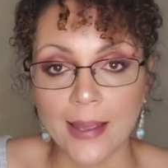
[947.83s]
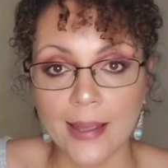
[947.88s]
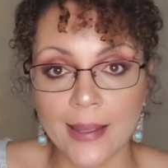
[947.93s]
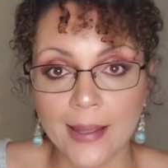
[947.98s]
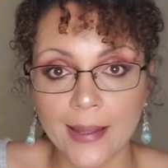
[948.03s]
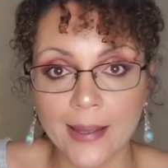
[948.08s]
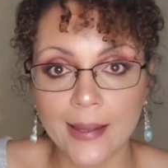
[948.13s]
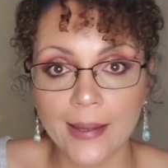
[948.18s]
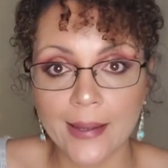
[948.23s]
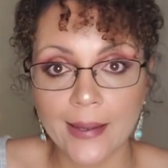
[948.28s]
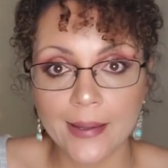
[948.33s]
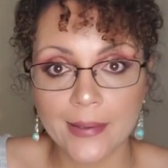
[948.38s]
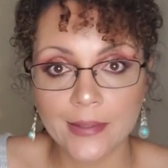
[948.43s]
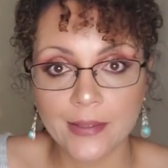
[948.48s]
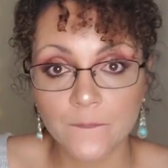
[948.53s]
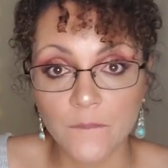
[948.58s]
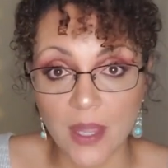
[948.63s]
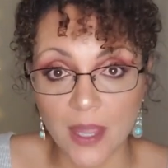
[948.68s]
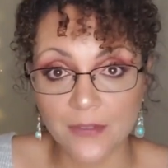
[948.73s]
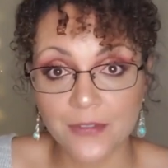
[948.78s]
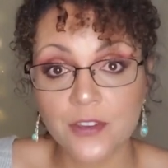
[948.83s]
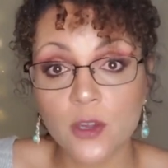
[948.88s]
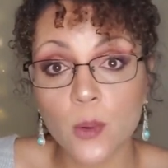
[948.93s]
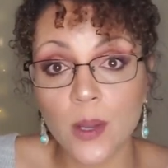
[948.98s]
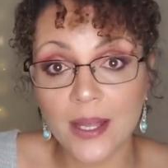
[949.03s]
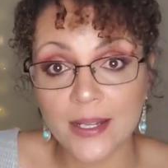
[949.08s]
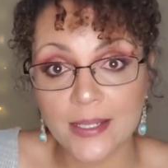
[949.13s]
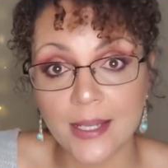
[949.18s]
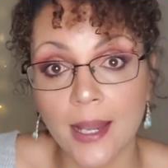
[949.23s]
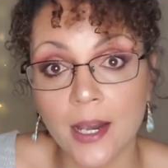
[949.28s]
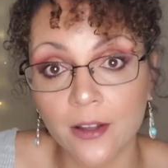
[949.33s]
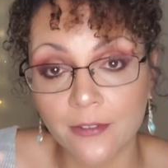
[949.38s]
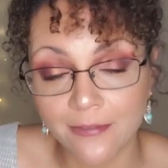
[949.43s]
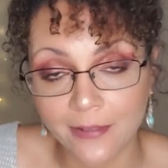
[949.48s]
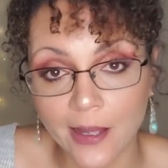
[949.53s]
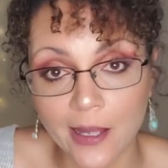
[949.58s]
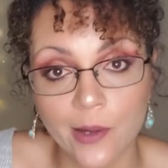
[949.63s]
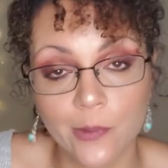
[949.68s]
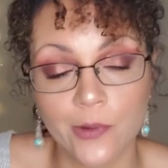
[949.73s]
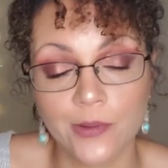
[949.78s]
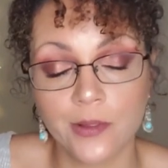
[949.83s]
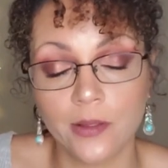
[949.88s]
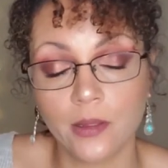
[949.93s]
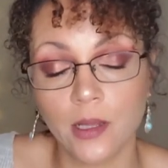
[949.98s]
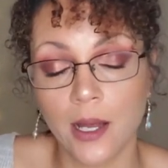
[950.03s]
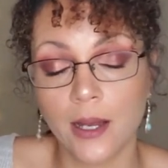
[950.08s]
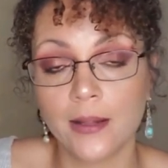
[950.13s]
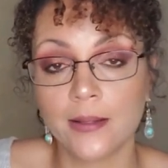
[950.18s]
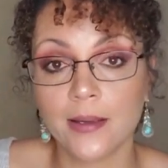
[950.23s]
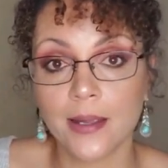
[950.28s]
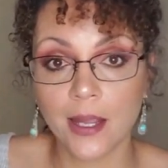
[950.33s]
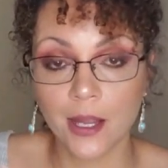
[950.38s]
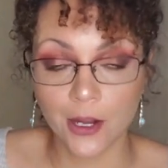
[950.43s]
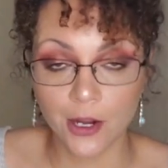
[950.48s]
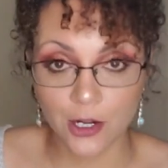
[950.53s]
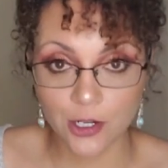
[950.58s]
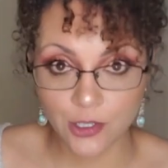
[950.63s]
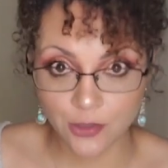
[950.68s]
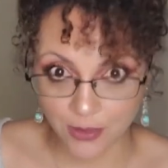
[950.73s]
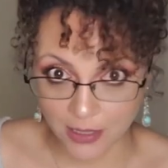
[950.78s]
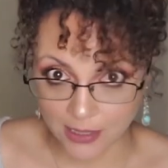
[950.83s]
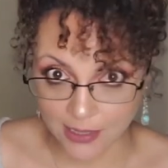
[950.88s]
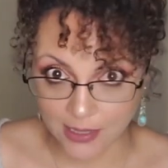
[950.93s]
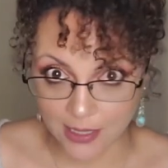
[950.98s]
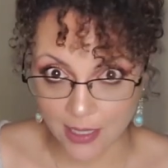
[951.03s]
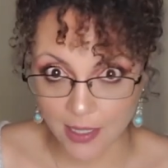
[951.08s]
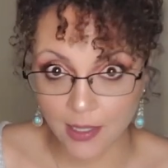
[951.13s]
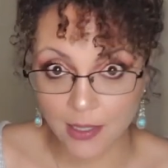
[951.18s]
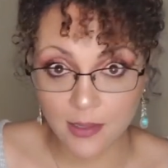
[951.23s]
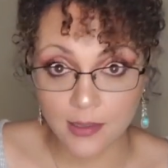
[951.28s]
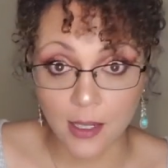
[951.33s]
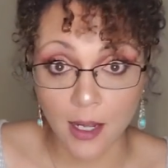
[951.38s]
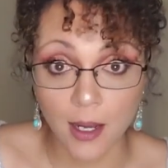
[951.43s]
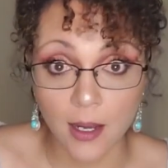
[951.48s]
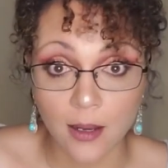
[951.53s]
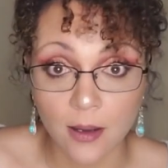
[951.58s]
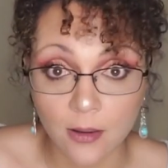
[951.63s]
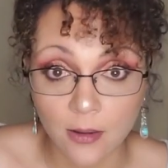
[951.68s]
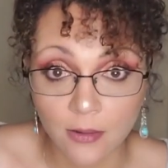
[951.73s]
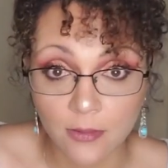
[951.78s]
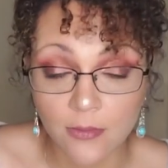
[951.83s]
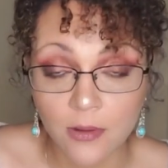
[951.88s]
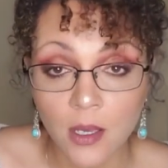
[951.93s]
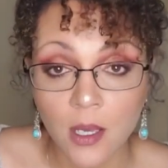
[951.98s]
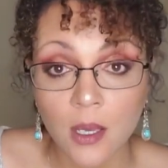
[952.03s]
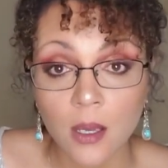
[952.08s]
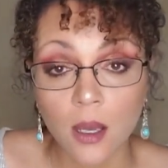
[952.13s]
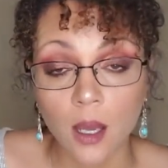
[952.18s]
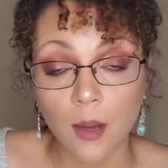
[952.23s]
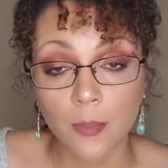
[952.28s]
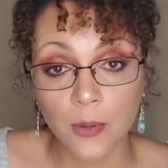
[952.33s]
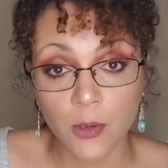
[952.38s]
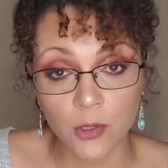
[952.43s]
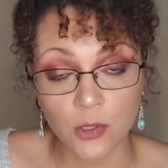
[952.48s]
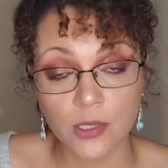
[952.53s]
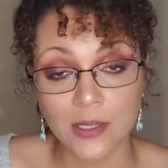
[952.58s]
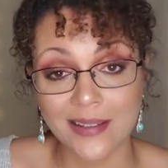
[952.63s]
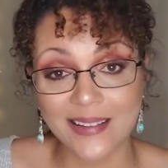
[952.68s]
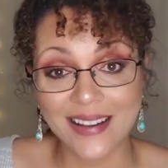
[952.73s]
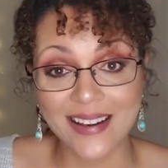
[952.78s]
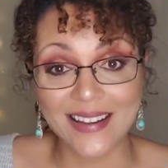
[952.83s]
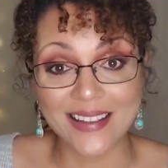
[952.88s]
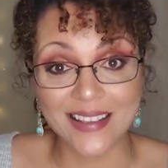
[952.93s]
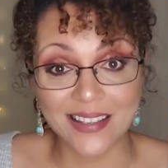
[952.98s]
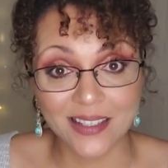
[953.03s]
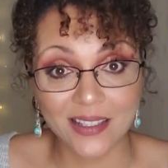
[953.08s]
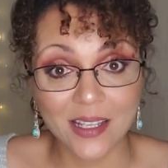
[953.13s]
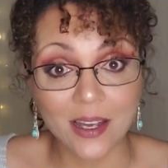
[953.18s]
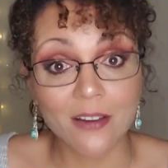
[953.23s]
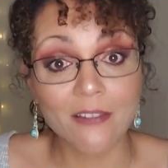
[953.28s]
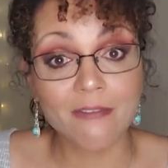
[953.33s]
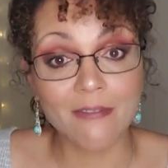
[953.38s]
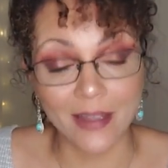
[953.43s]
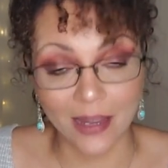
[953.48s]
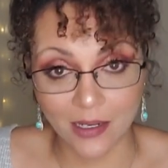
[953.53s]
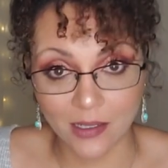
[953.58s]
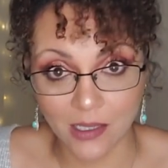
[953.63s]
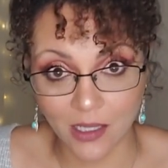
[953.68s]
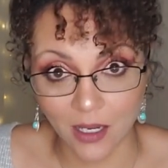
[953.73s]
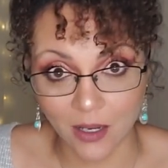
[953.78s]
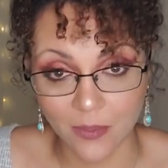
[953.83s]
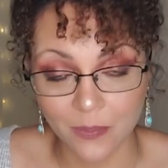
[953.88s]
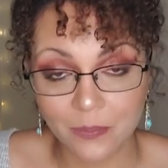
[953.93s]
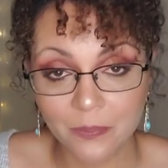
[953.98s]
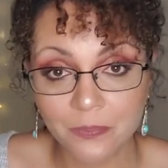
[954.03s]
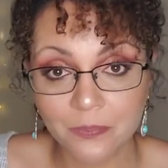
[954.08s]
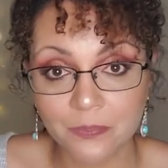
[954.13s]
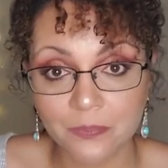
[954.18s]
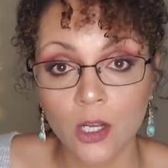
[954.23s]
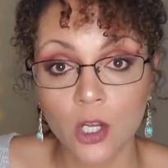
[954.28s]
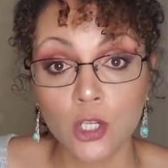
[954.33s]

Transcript: And if you identify with a lot of the characteristics of a person that is a victim,